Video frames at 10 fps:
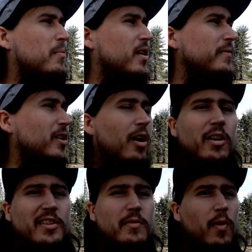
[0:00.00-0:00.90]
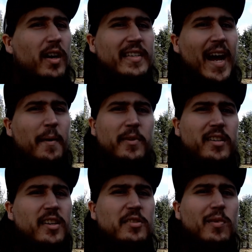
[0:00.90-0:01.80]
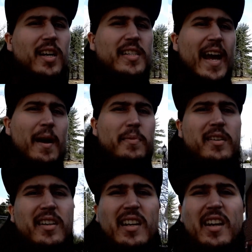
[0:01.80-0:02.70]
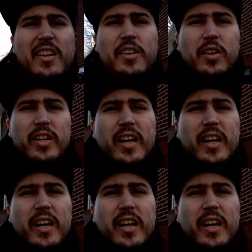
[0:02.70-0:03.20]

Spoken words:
but if the car doesn't want it to happen, it doesn't want it to happen. The